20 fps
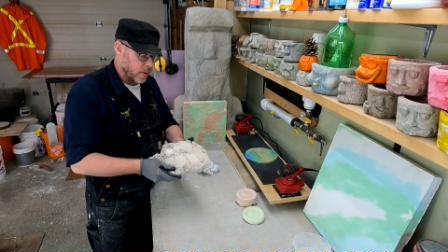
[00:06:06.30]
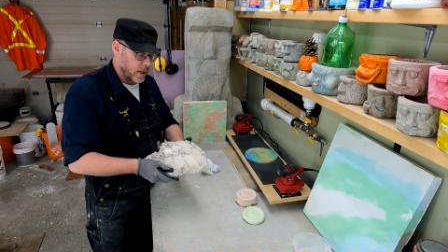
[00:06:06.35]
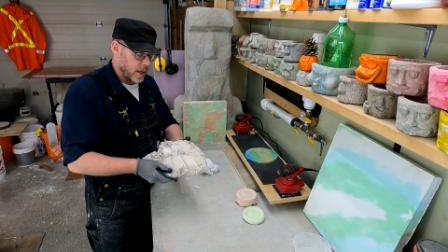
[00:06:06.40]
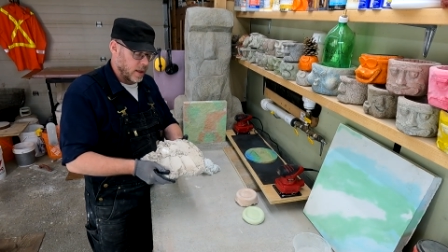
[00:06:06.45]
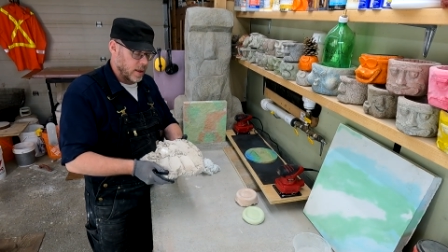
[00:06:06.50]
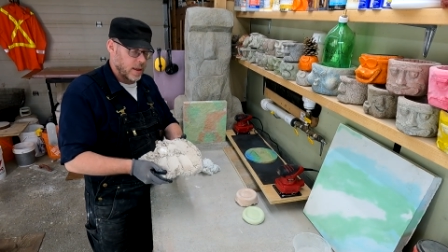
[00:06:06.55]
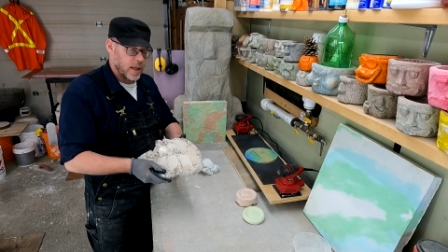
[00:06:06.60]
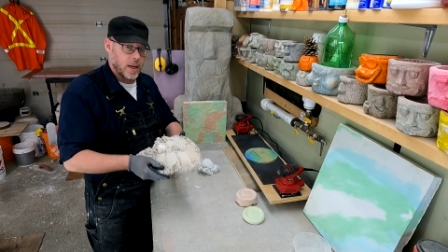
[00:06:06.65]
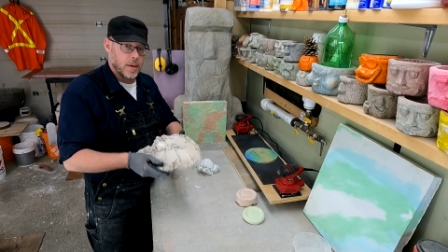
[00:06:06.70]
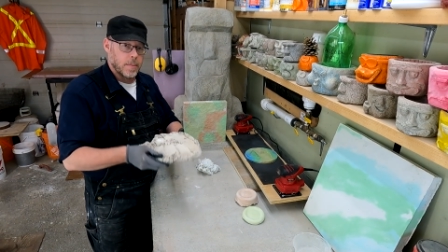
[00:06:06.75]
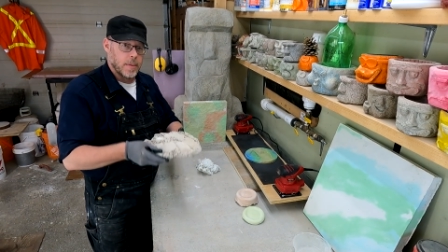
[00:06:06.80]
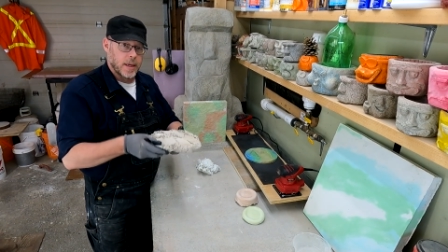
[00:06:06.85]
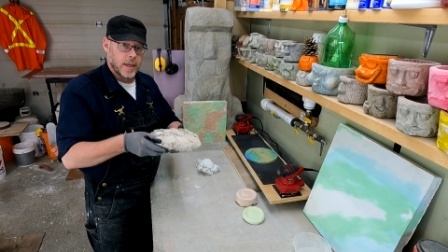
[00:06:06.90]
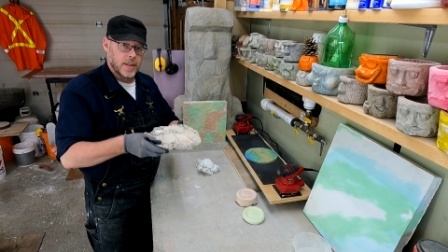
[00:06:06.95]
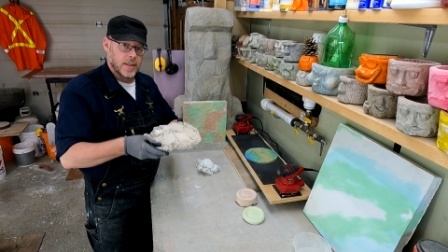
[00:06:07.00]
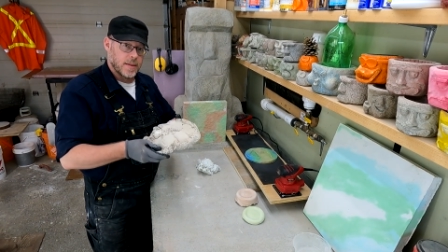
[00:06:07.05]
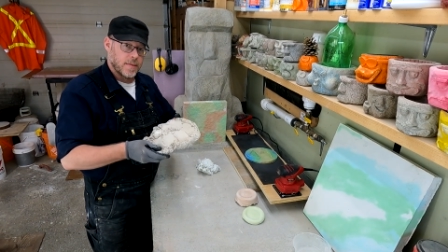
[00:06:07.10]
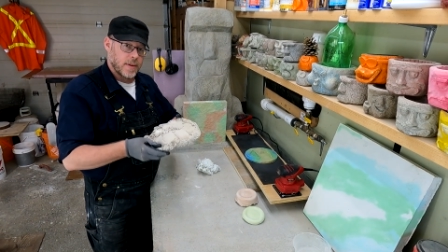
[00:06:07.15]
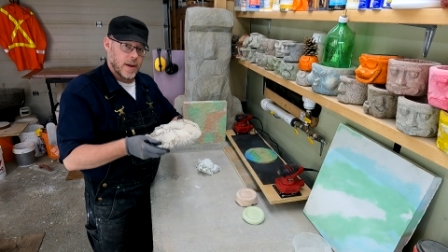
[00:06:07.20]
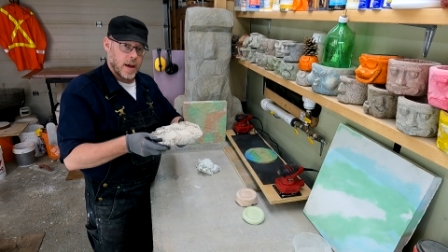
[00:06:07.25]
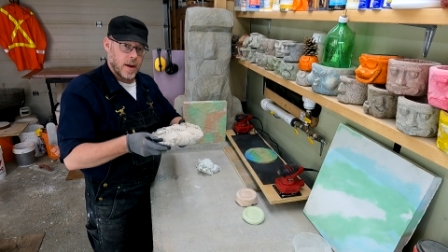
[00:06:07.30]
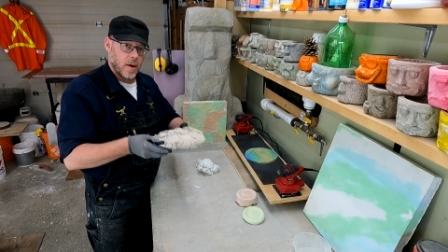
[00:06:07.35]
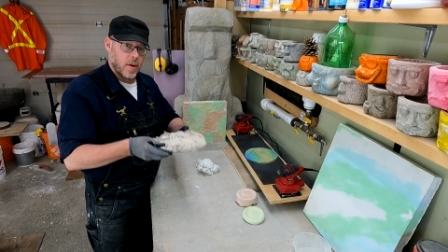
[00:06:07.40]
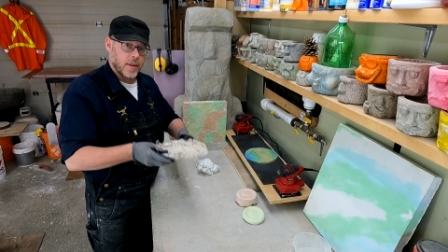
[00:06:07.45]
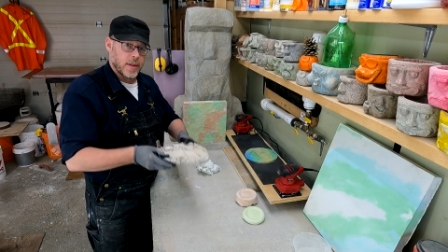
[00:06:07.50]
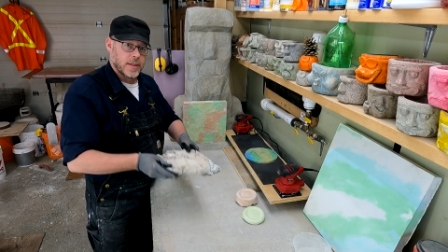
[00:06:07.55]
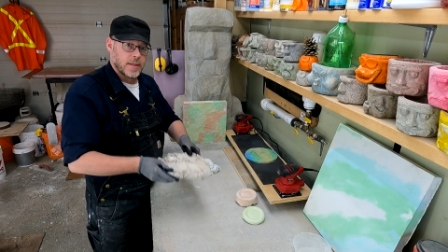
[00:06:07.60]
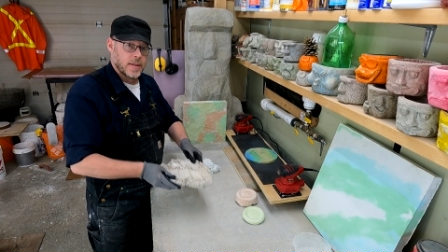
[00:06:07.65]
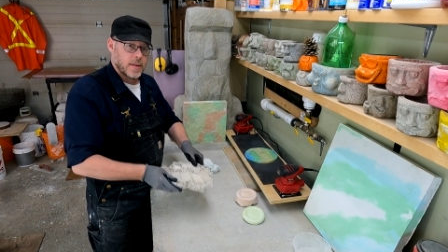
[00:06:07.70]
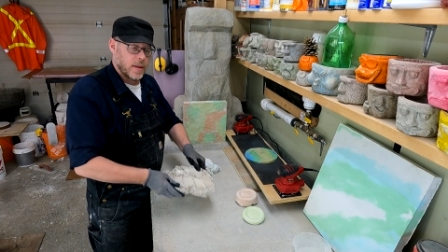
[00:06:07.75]
really thin because you've got
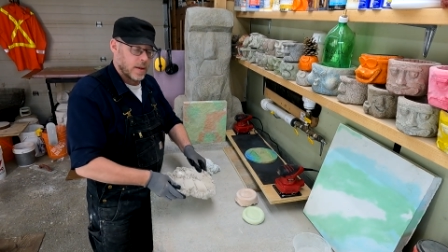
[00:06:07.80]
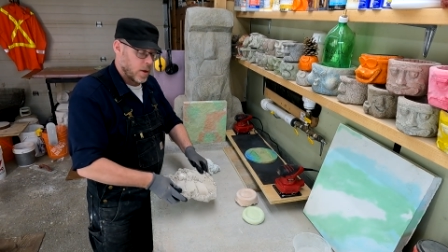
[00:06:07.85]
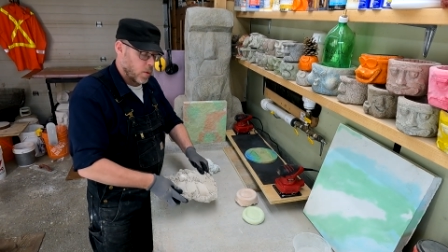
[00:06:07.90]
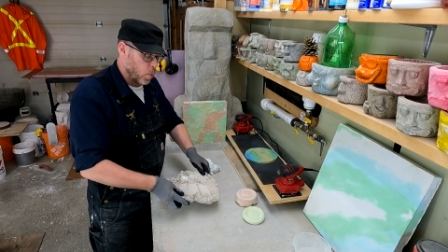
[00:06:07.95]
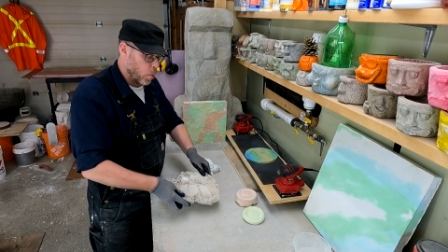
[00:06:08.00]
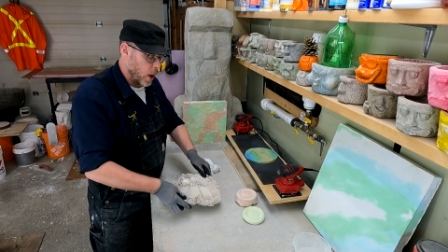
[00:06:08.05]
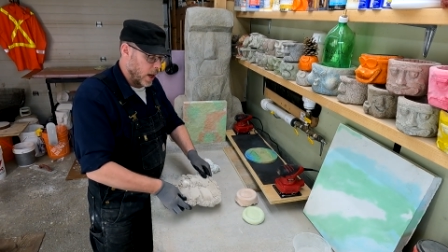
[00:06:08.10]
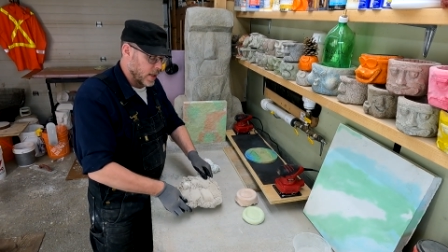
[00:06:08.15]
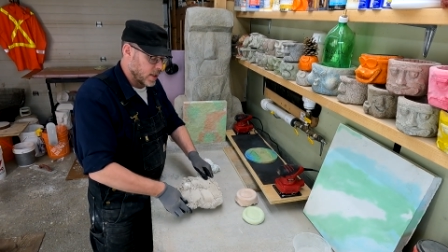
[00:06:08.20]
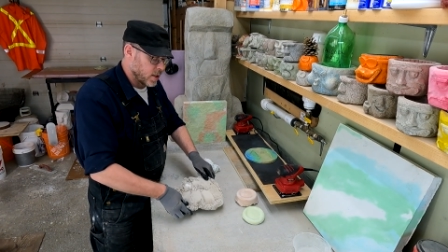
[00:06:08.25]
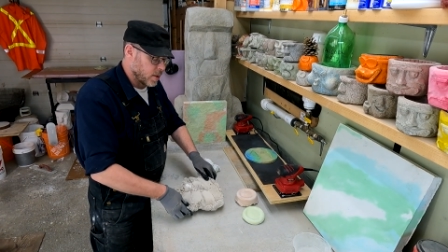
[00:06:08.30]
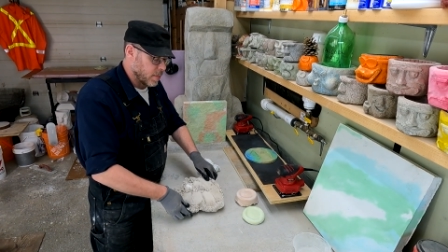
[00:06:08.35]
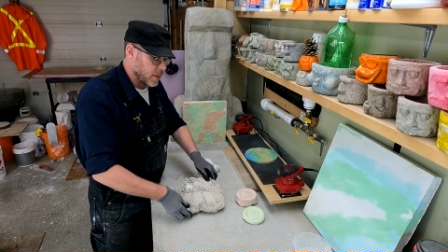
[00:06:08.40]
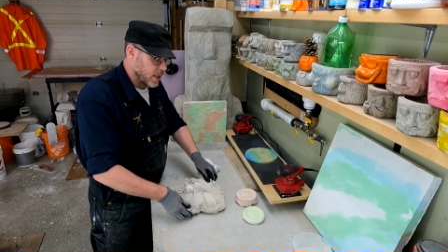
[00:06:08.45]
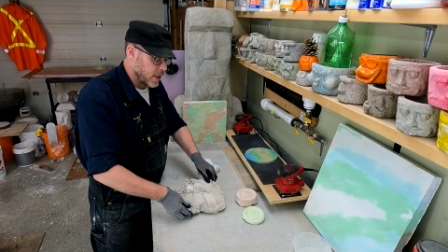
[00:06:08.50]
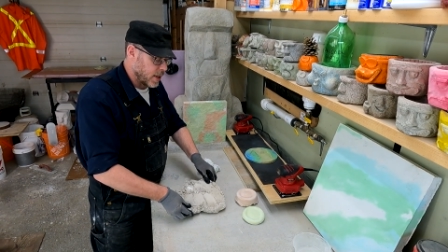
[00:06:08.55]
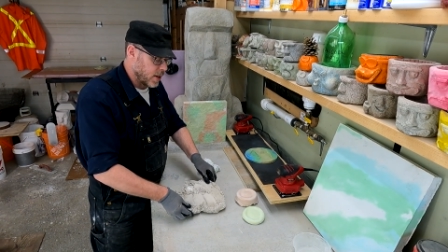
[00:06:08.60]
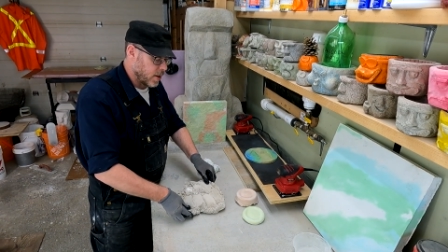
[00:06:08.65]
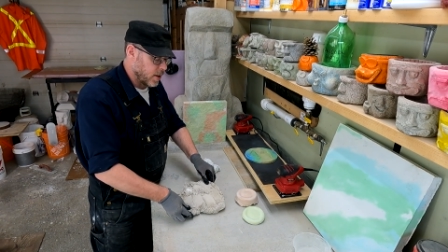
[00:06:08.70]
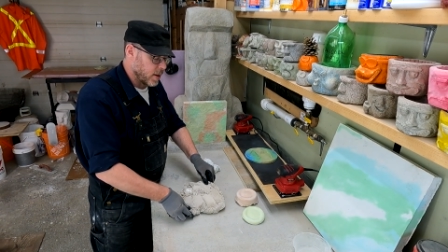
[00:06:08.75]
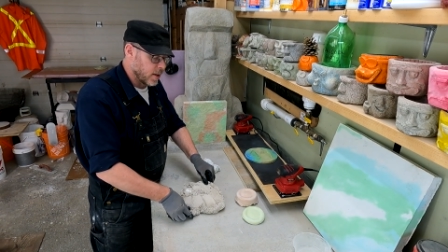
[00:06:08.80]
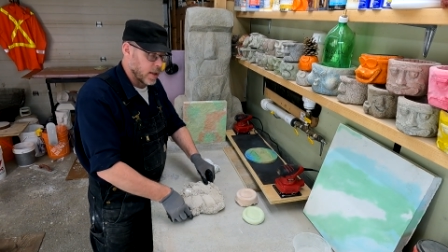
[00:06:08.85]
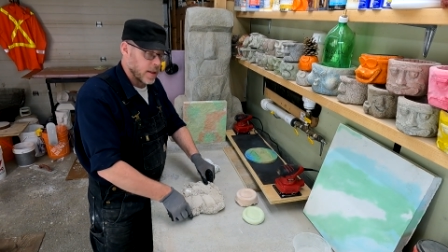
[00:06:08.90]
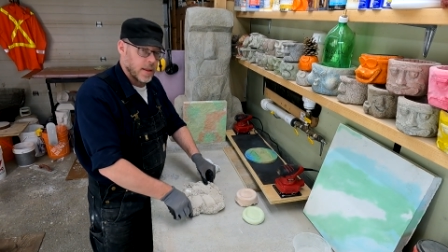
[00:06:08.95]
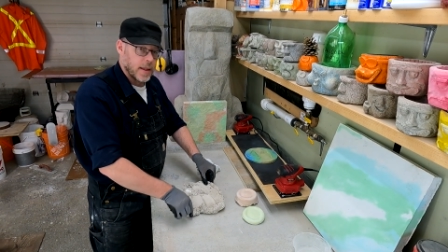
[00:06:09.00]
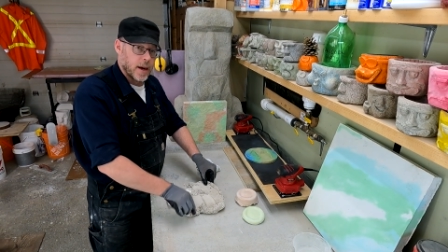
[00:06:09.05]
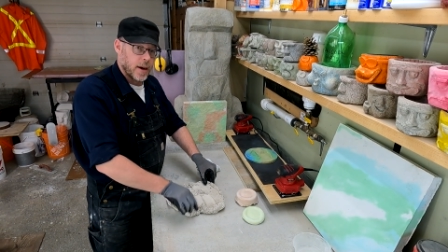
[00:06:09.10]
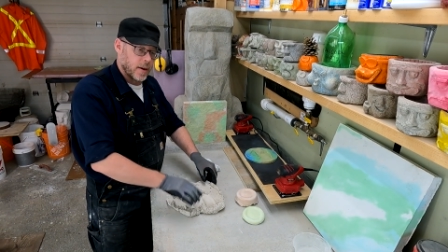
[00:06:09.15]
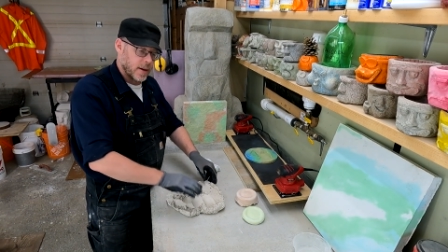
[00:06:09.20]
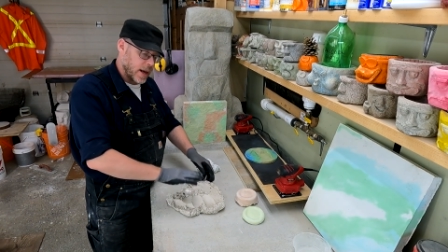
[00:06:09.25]
all this waste material
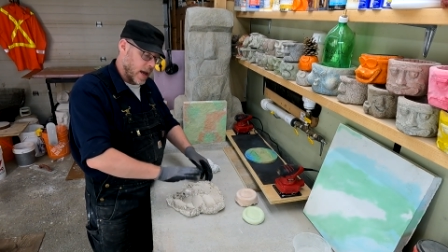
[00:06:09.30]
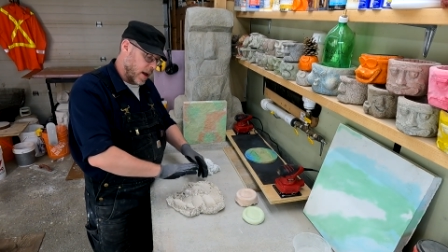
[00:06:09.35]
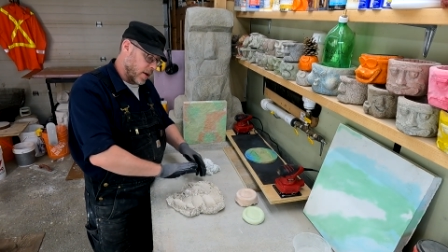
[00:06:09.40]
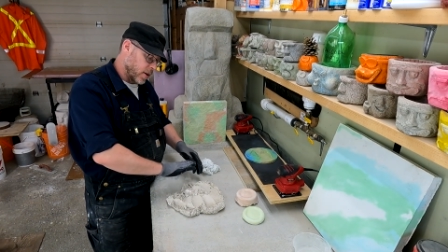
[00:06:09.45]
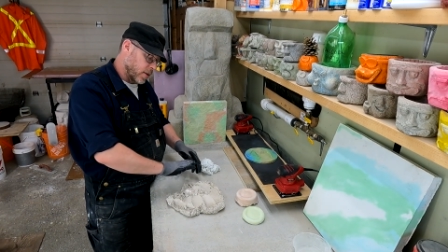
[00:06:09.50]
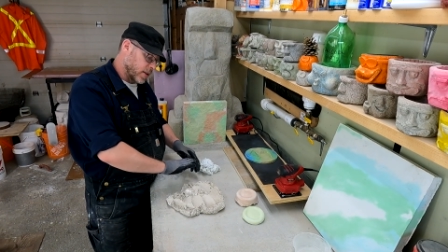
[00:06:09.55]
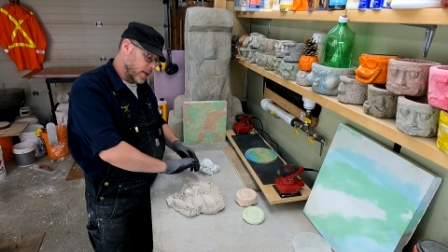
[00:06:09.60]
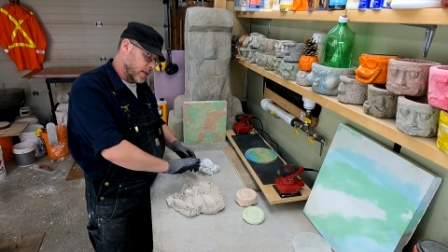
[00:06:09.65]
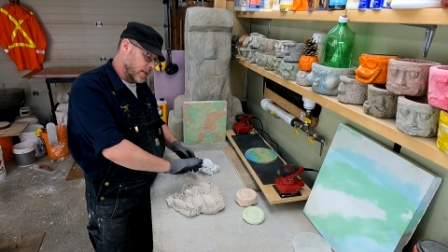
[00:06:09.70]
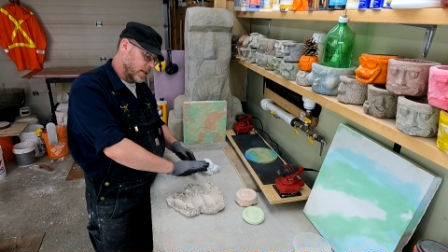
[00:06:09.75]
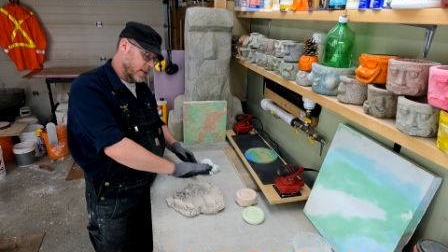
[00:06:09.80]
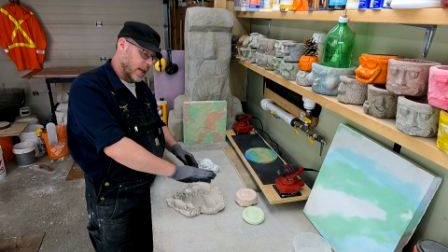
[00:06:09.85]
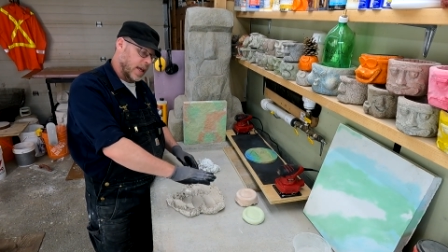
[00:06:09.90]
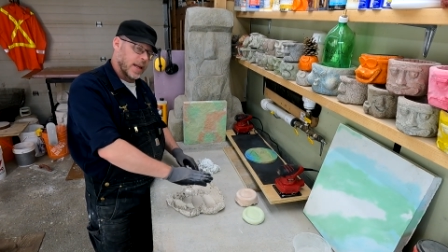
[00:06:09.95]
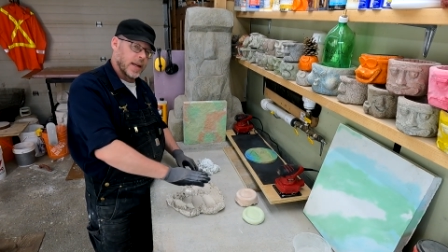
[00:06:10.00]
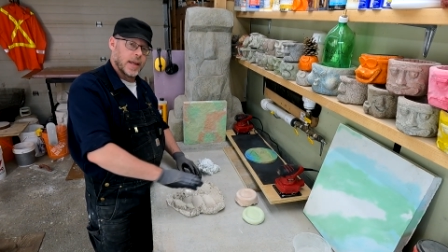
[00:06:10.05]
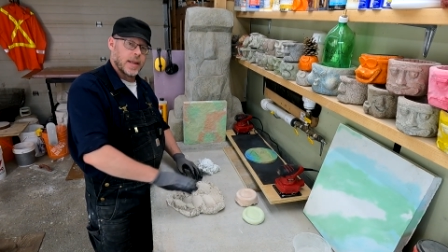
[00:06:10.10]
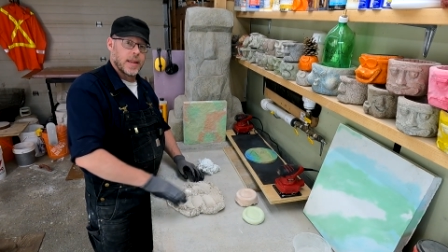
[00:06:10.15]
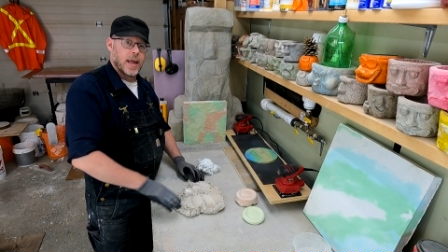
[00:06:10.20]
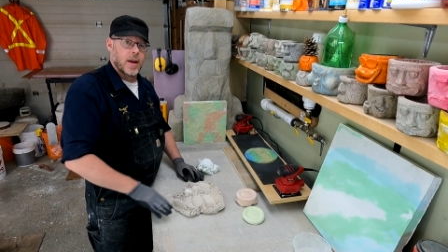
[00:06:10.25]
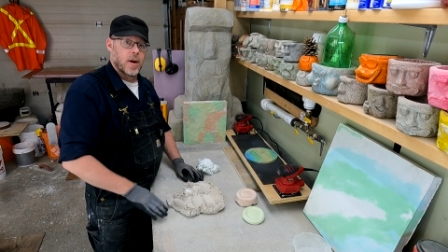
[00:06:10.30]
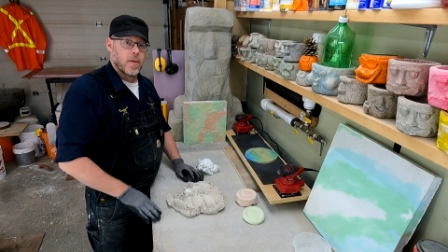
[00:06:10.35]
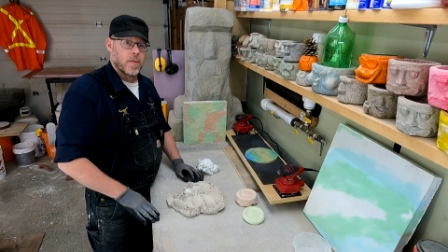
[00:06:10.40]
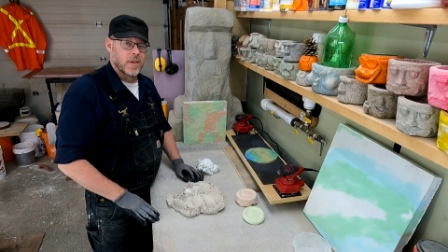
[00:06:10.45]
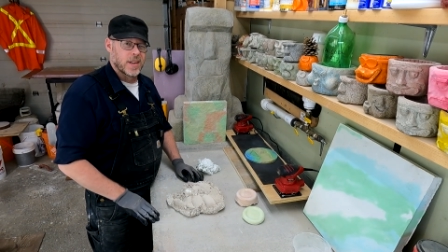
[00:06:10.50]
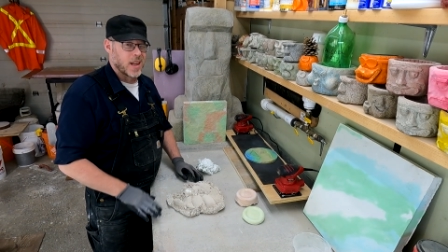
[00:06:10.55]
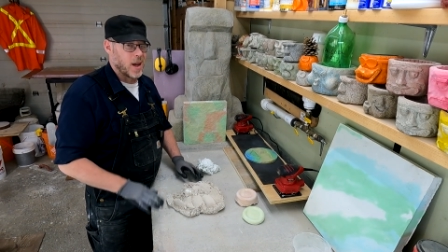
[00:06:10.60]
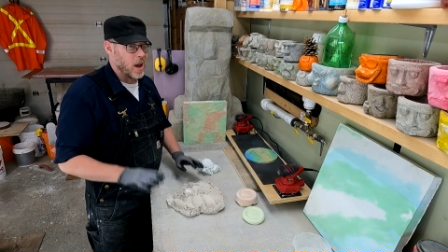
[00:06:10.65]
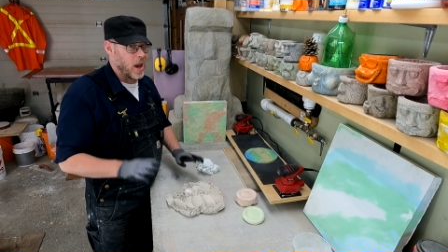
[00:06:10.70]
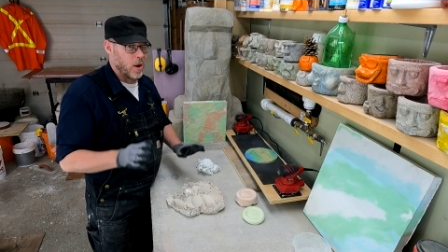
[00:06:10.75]
in there and now you're just skinning that over time.